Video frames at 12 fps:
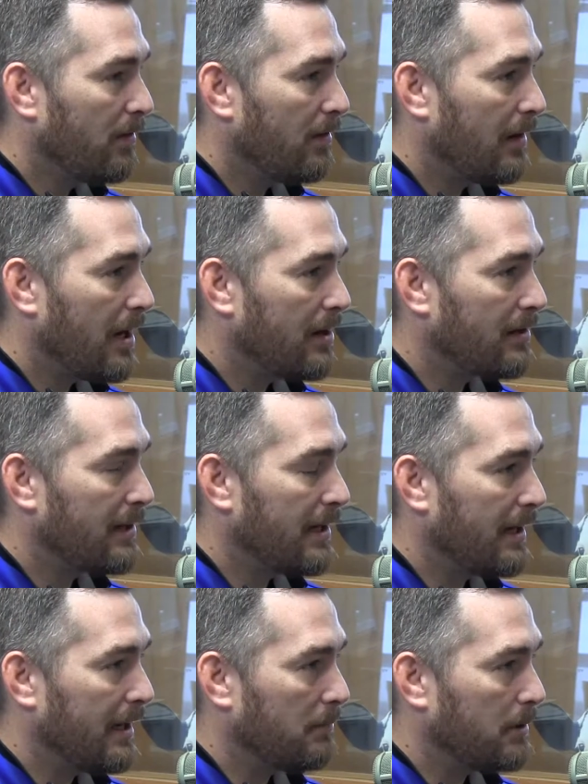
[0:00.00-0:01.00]
How did
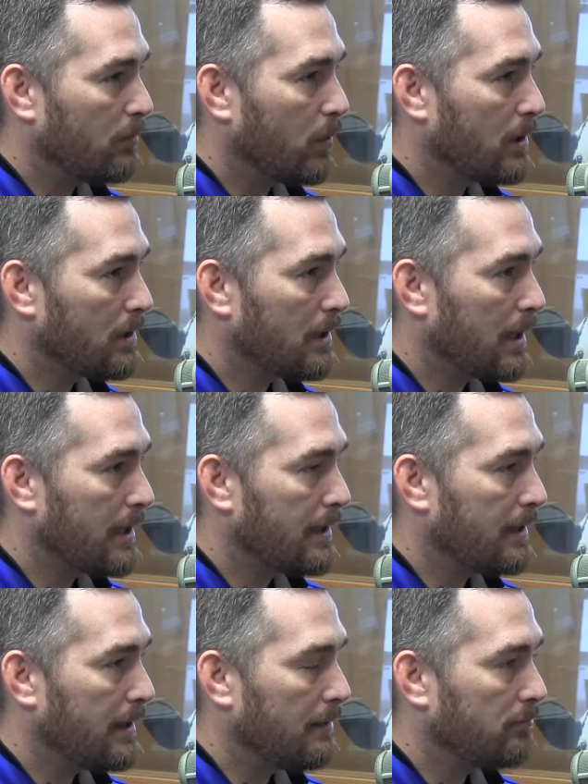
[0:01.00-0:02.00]
that happen?
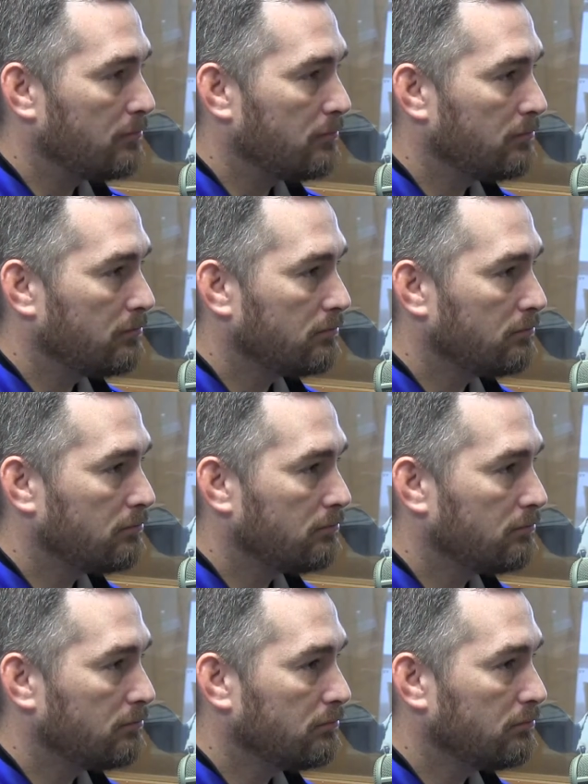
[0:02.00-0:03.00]
Well,
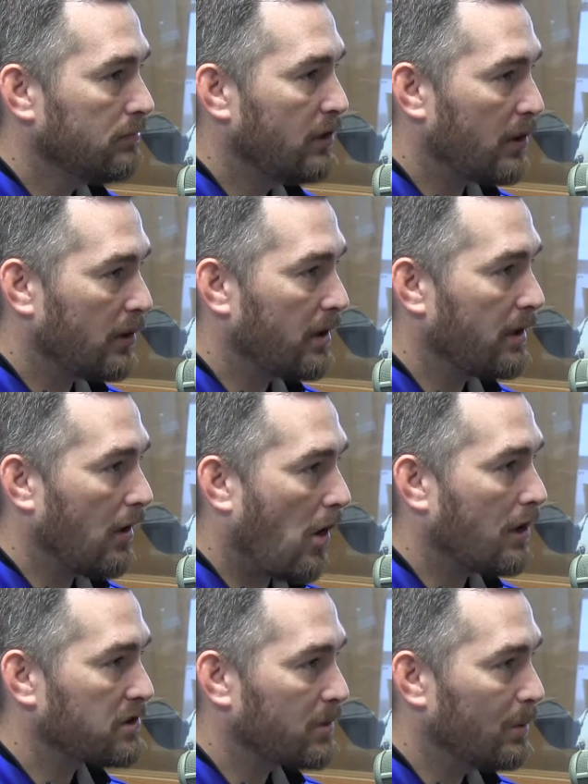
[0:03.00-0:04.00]
during
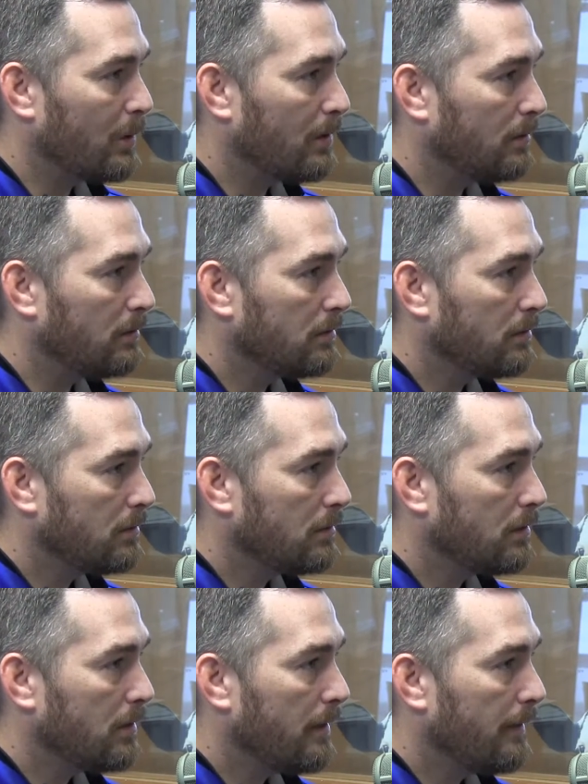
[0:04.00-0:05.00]
law school,
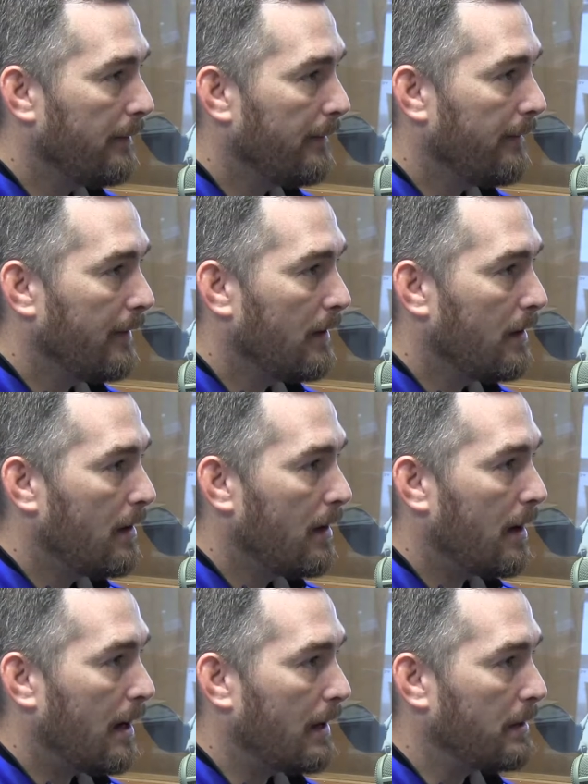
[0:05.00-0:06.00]

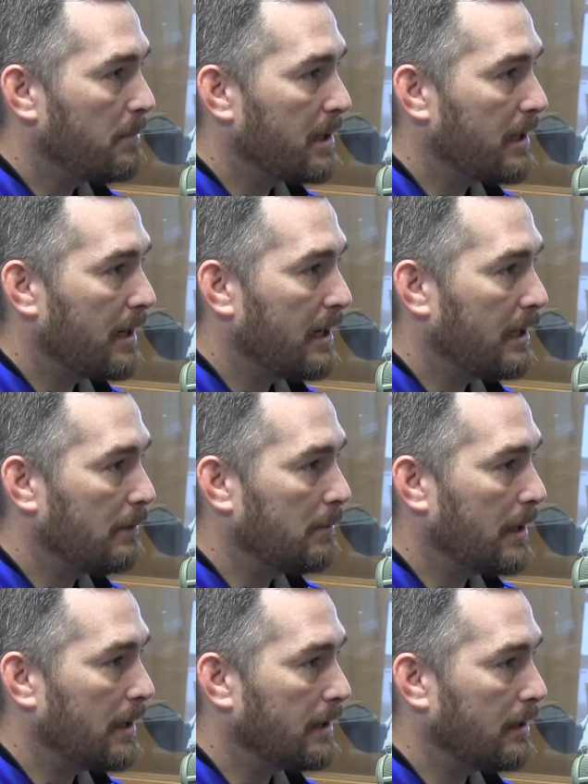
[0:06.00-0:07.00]
I became
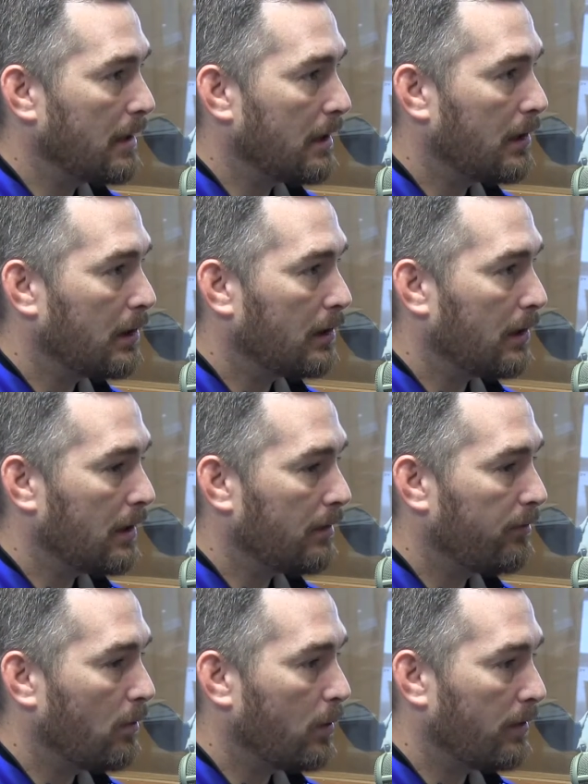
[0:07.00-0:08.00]
a clerk
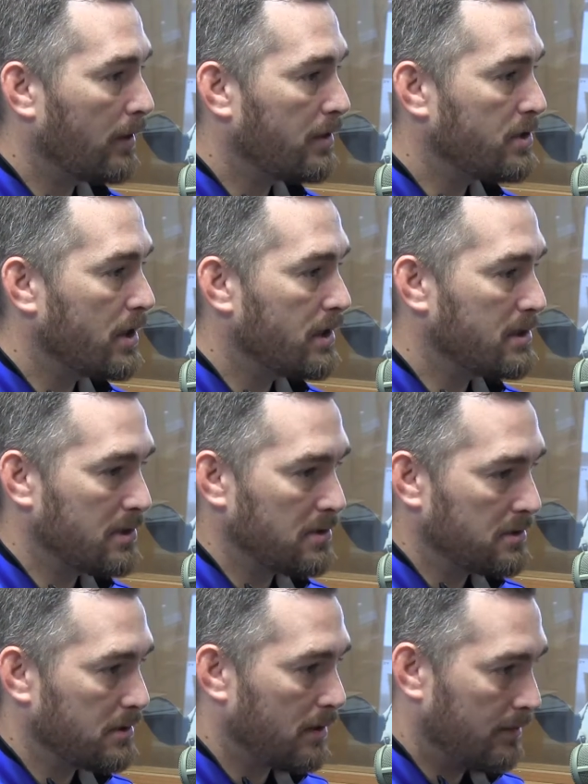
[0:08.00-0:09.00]
for the
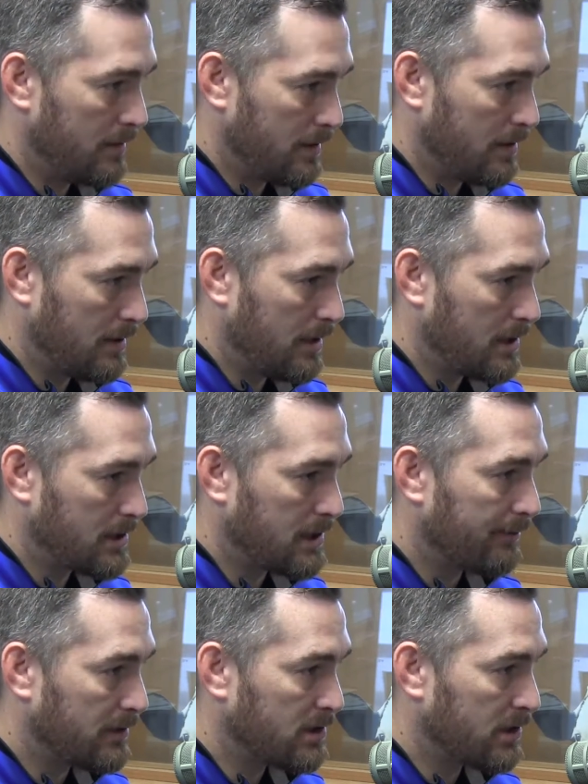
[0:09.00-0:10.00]
judges of the
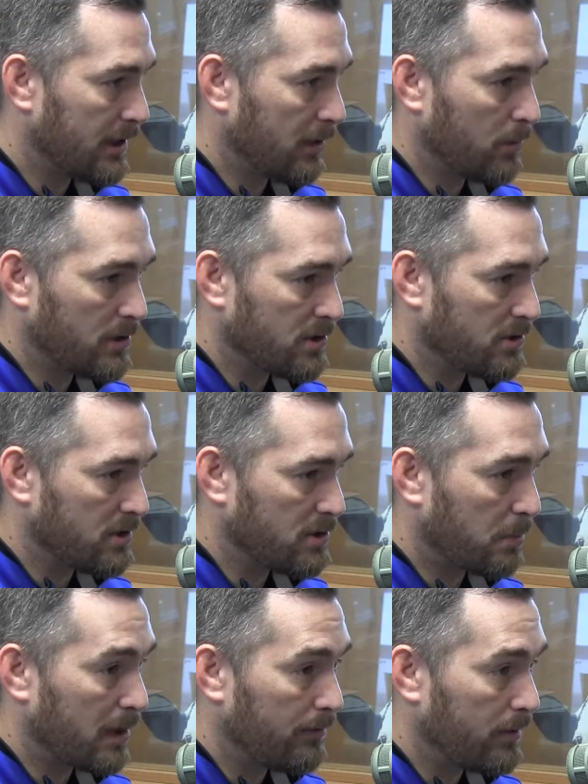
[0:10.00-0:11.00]
7th Circuit, which is the
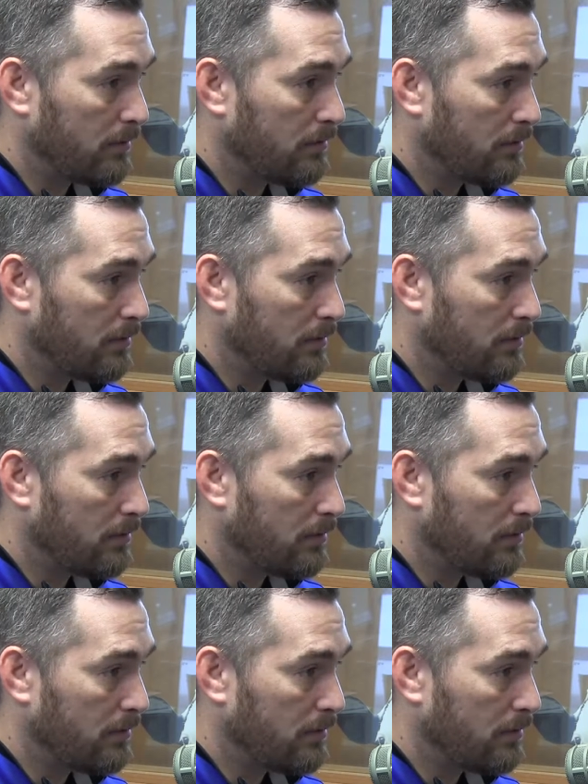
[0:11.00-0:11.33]
Springfield,